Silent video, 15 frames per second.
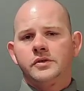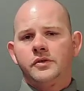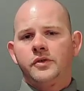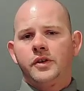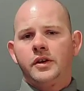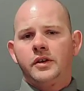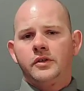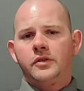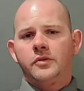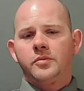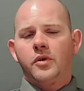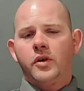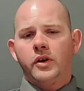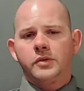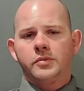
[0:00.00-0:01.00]
you think that your
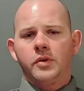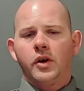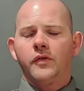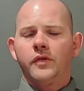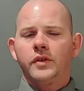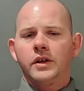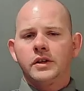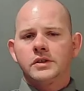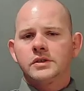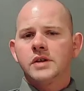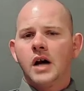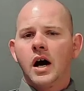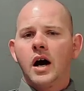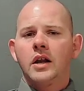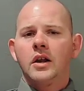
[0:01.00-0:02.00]
party's perfect and it's
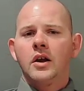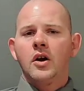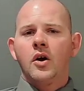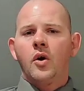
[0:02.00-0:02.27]
not,